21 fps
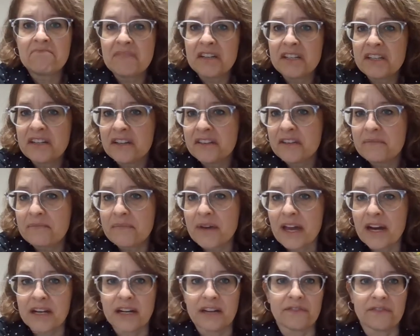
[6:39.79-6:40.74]
but nothing
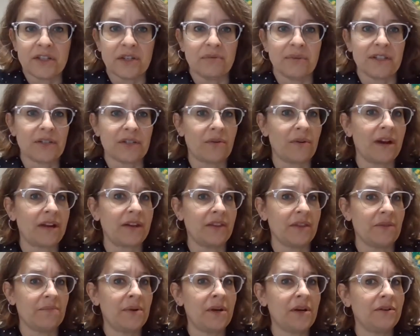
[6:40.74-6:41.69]
bad enough to risk
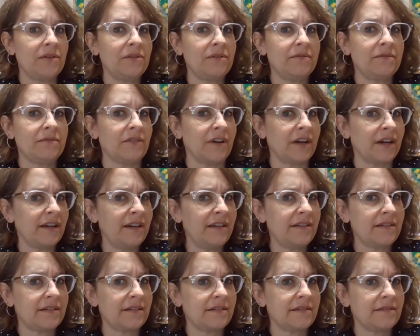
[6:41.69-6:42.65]
rocking the boat,
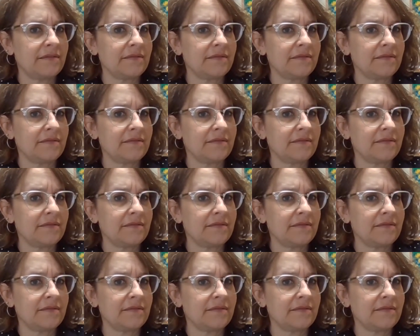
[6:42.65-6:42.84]
right?